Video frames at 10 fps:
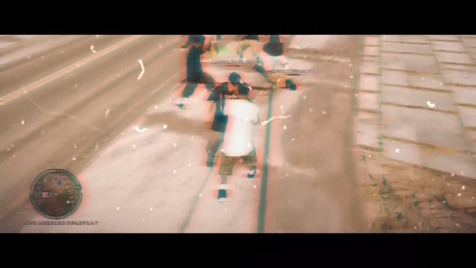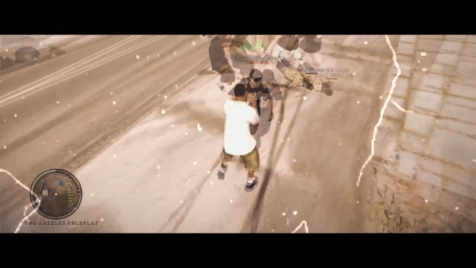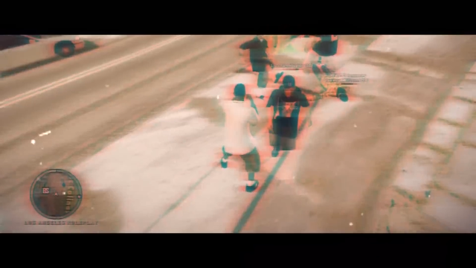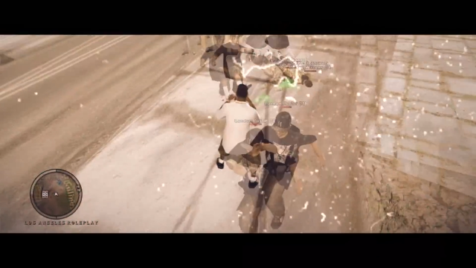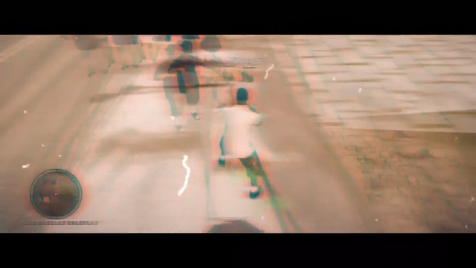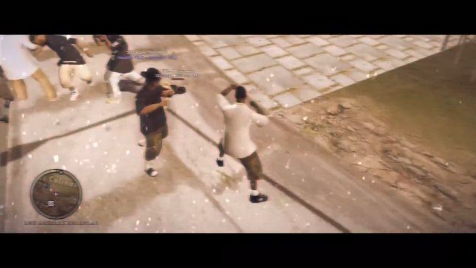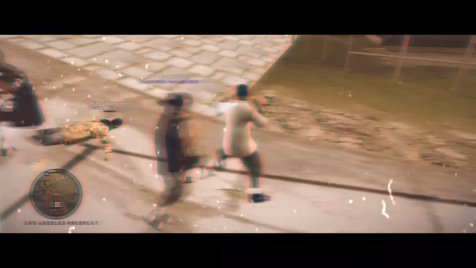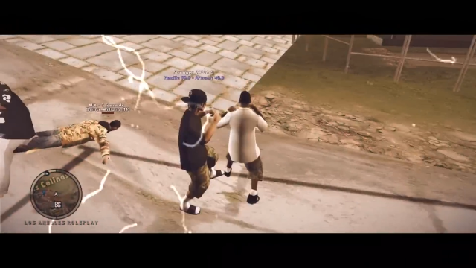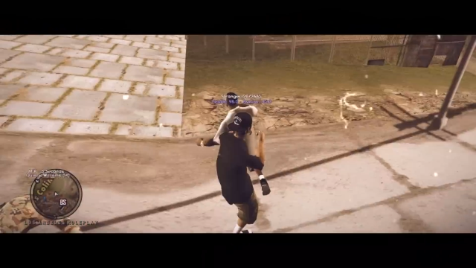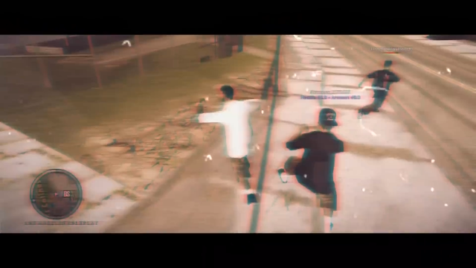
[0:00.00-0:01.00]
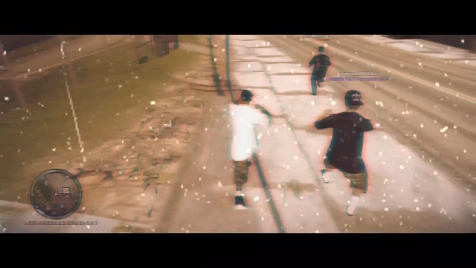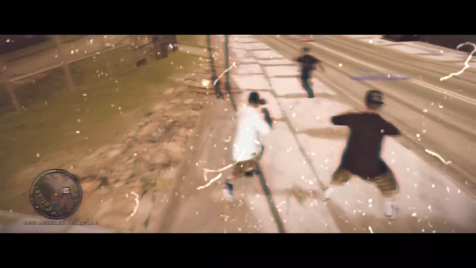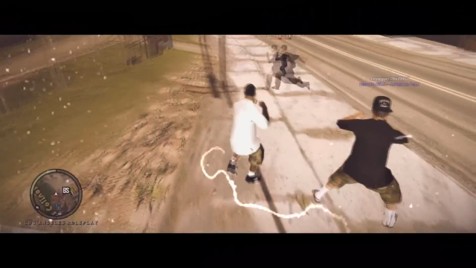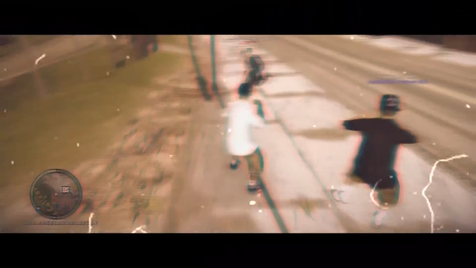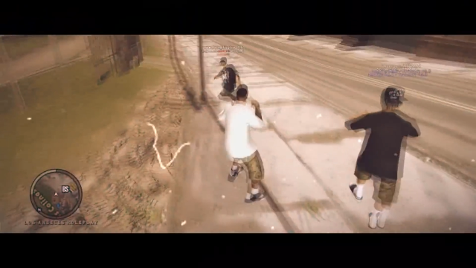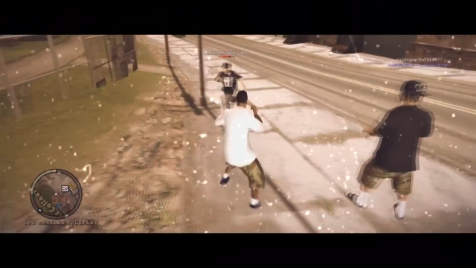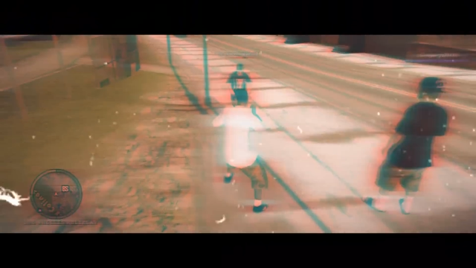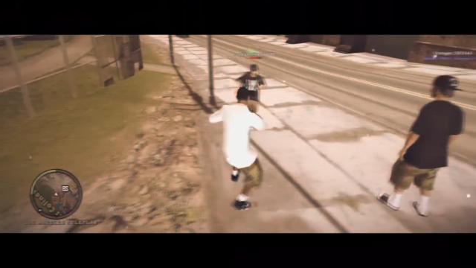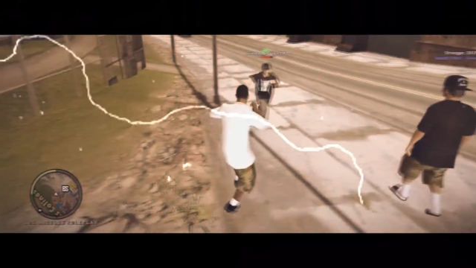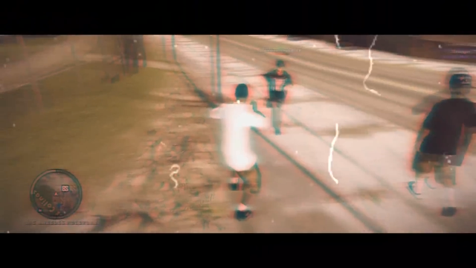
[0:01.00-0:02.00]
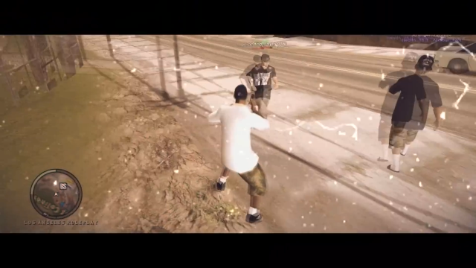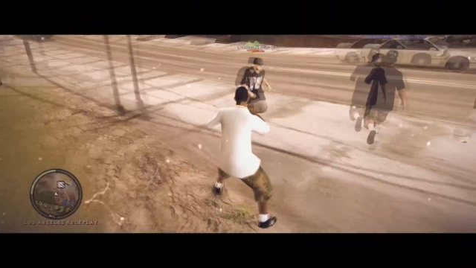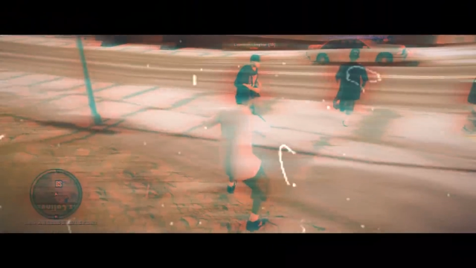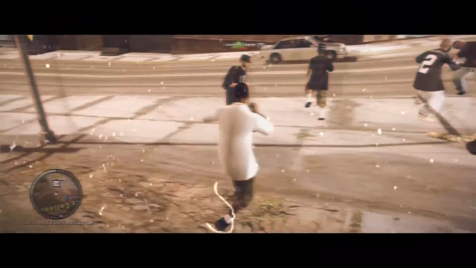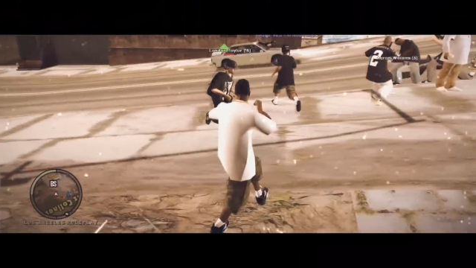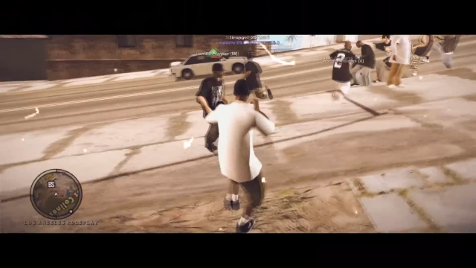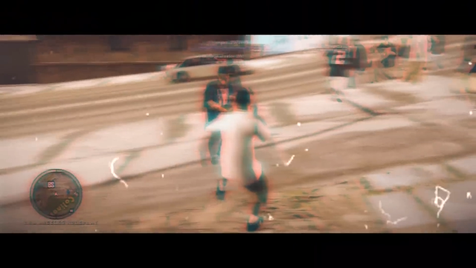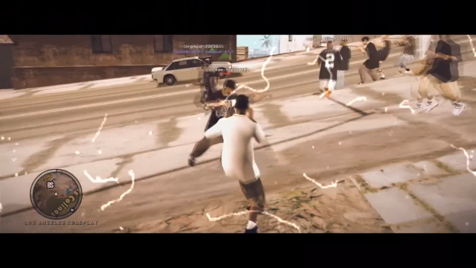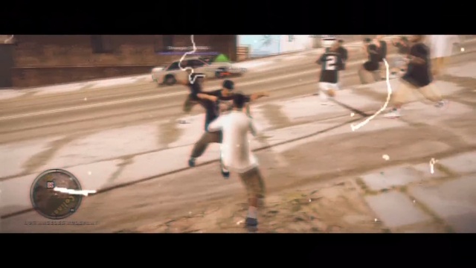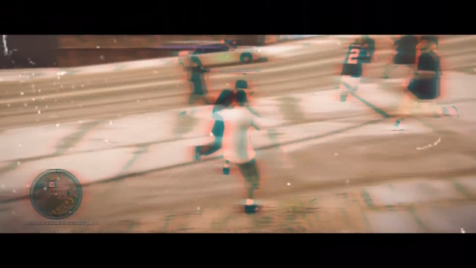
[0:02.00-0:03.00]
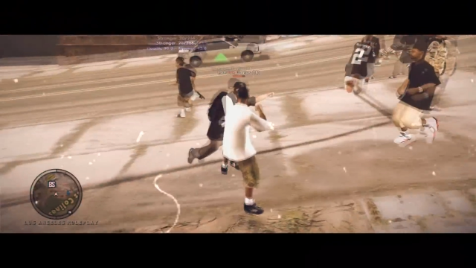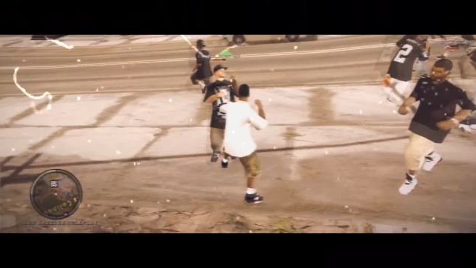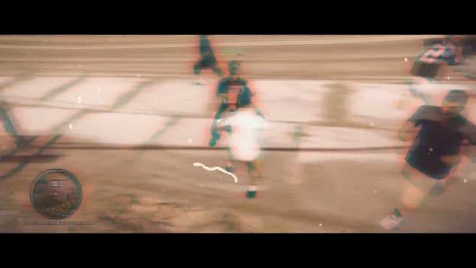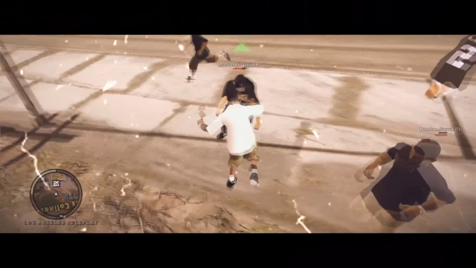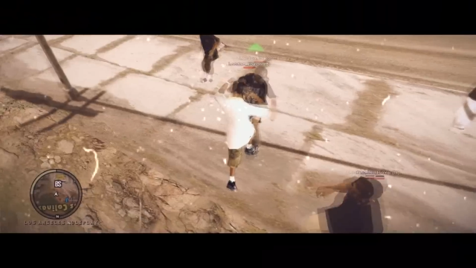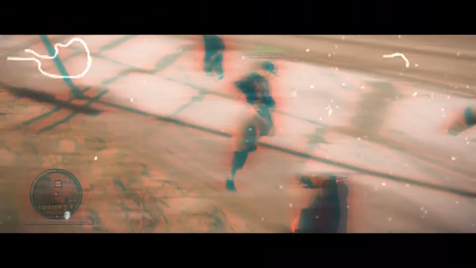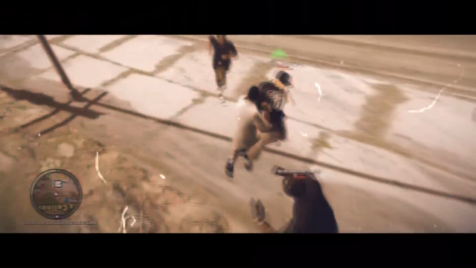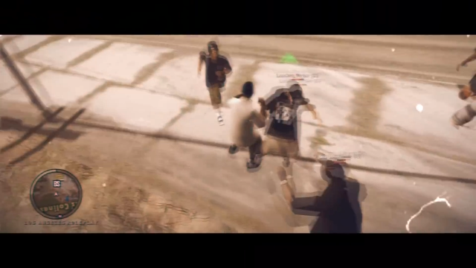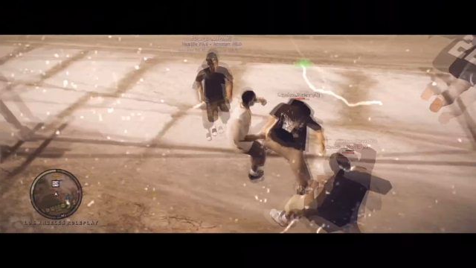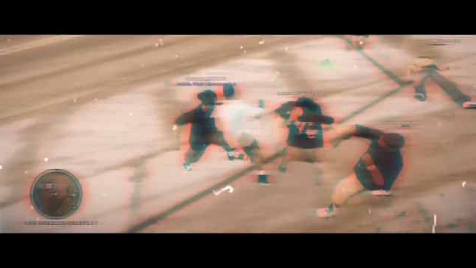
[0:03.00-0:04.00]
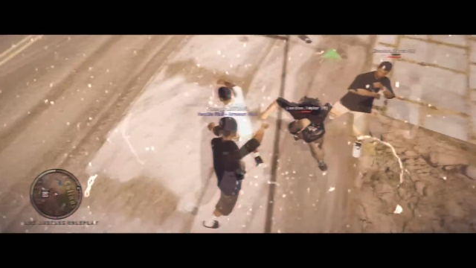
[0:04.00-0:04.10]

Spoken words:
[unreadable: no face in view]